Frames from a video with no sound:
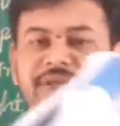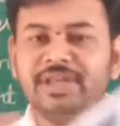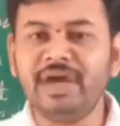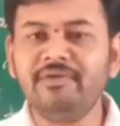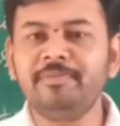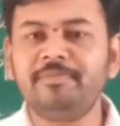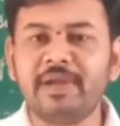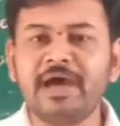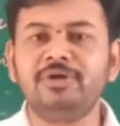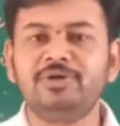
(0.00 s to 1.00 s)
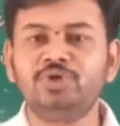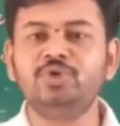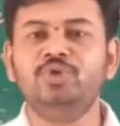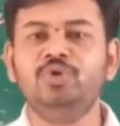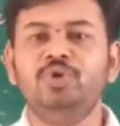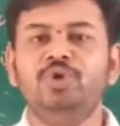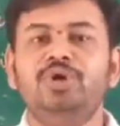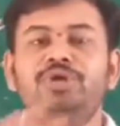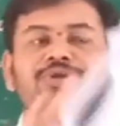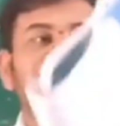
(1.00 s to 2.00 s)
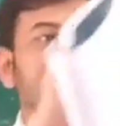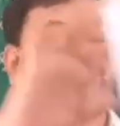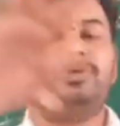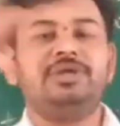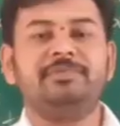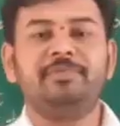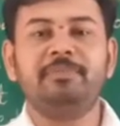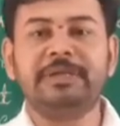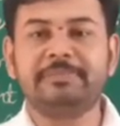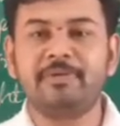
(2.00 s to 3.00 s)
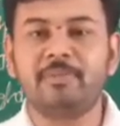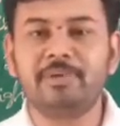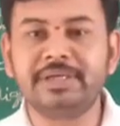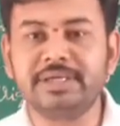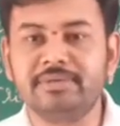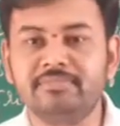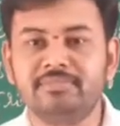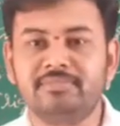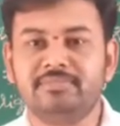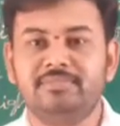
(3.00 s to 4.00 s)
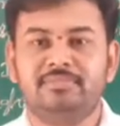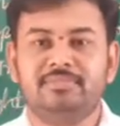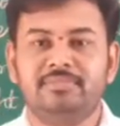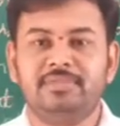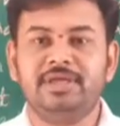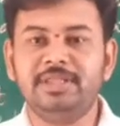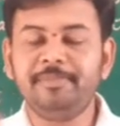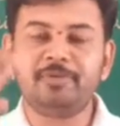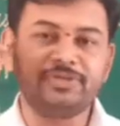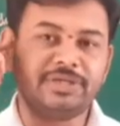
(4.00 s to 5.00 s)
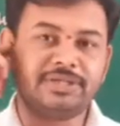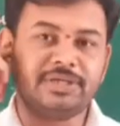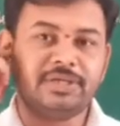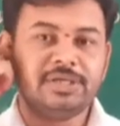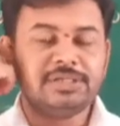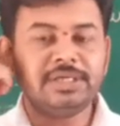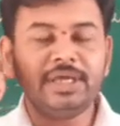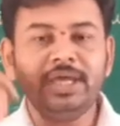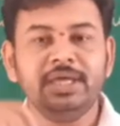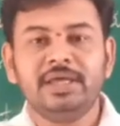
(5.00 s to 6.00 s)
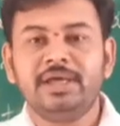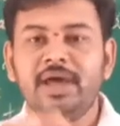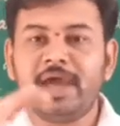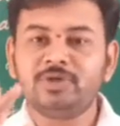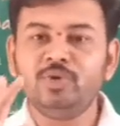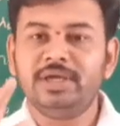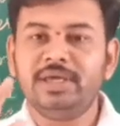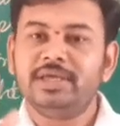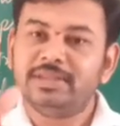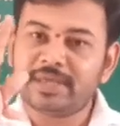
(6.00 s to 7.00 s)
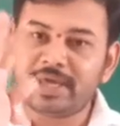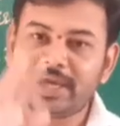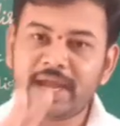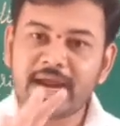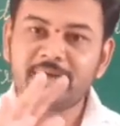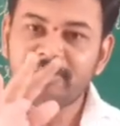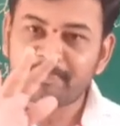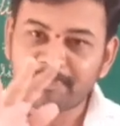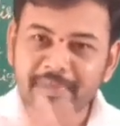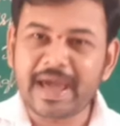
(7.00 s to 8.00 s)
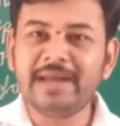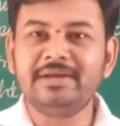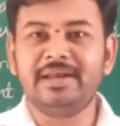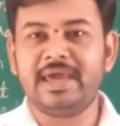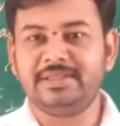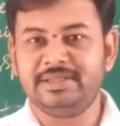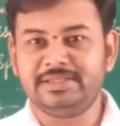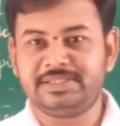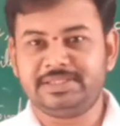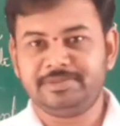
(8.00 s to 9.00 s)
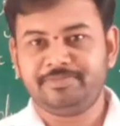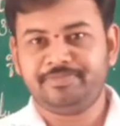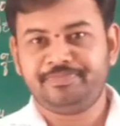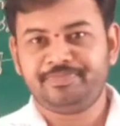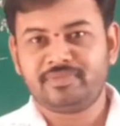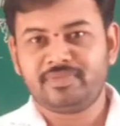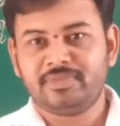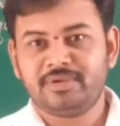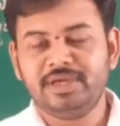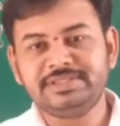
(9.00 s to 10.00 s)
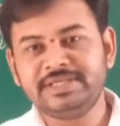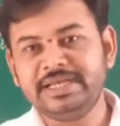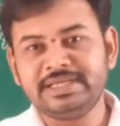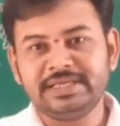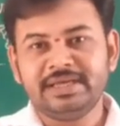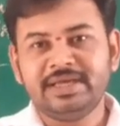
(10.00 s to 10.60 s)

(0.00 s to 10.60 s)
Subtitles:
They never planned to destroy the public property in the procession. See, actually they had planned like this. He said